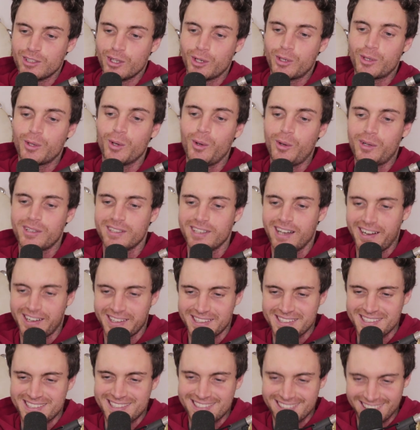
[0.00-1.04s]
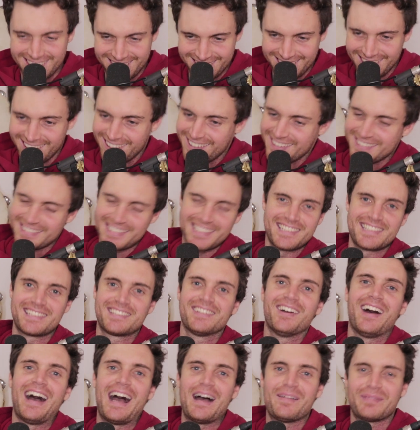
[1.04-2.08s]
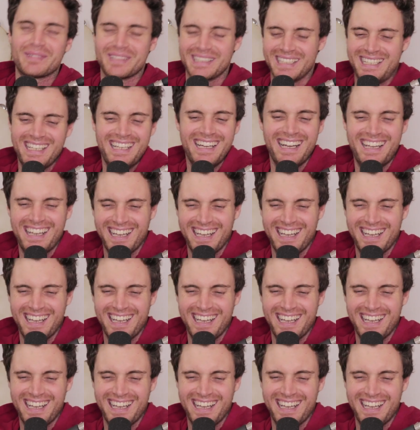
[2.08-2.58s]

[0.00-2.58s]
You cook nuggets. Jeez, he's not happy.